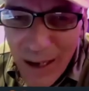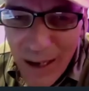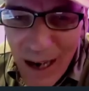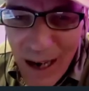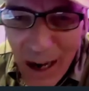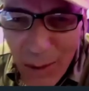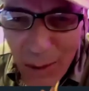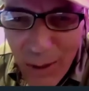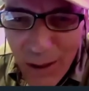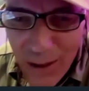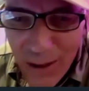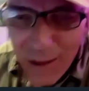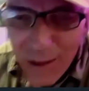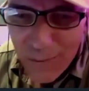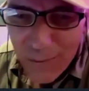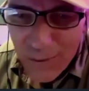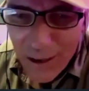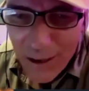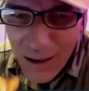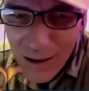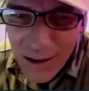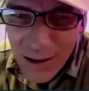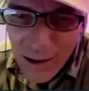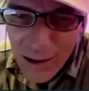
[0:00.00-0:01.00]
And how are we going to
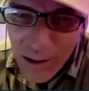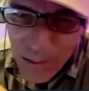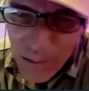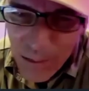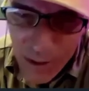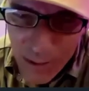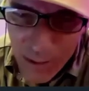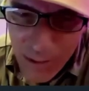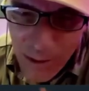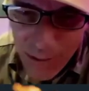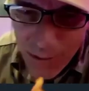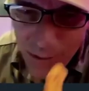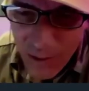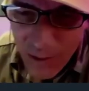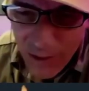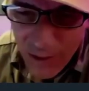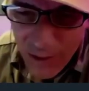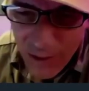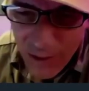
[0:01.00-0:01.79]
fight this problem? So